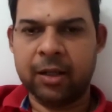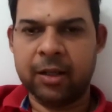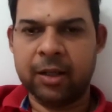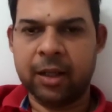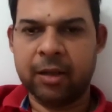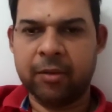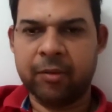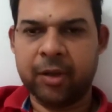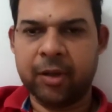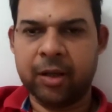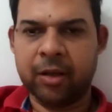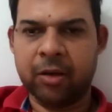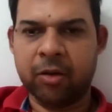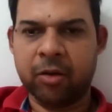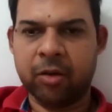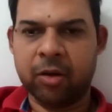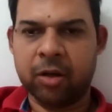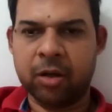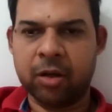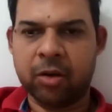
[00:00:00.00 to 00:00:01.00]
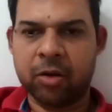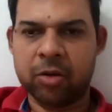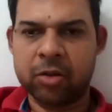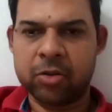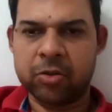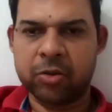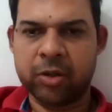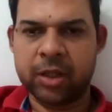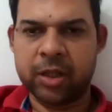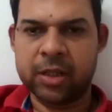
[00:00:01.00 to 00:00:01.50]
They will not not
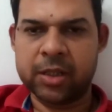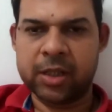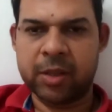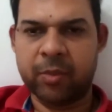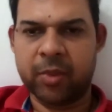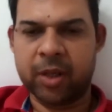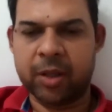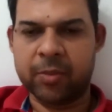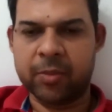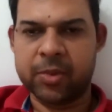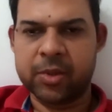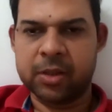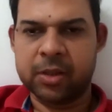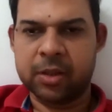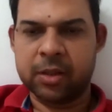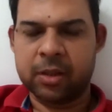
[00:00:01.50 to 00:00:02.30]
show any symptoms